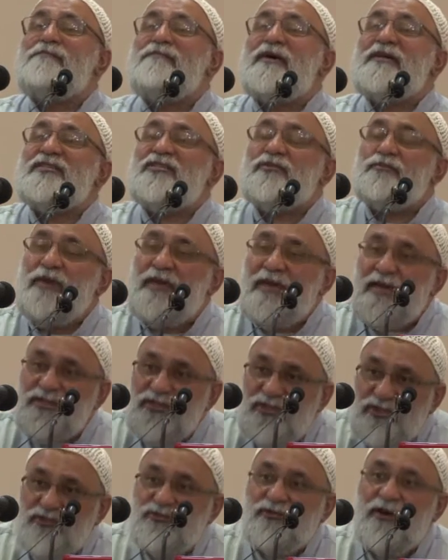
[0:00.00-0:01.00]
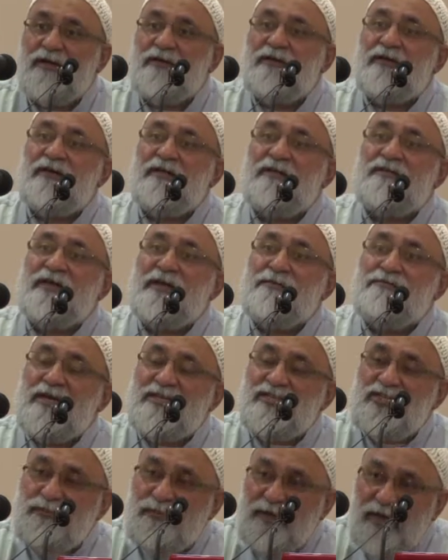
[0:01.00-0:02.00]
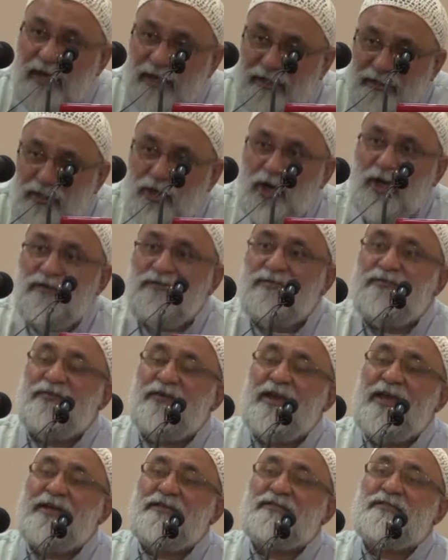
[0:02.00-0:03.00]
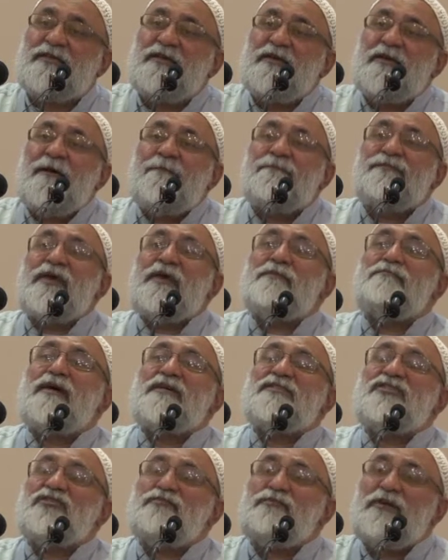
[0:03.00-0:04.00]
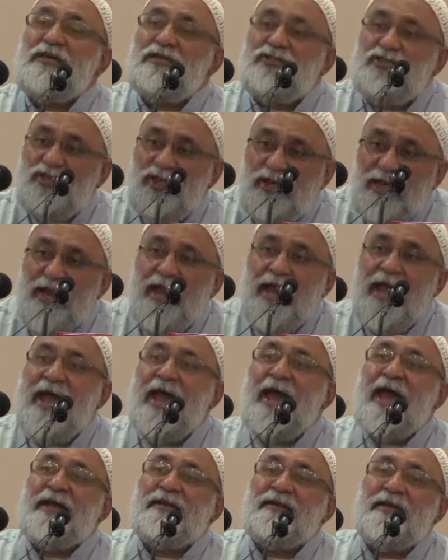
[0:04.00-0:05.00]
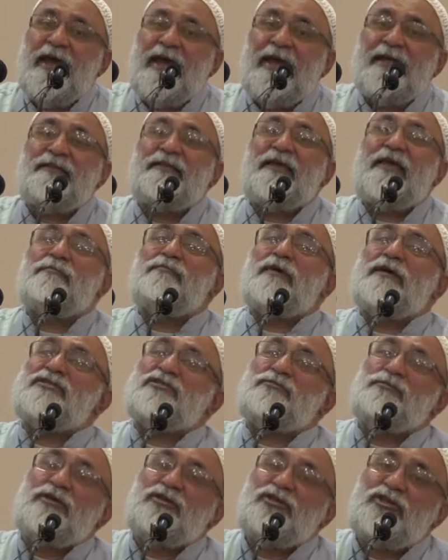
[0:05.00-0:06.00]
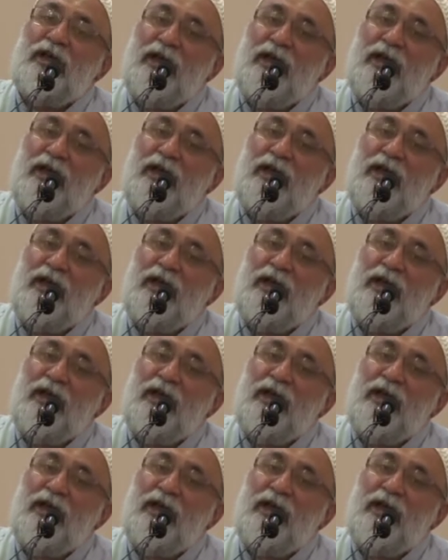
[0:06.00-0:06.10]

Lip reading: there must be a struggle, there must be a conflict. there must be jihad and there must be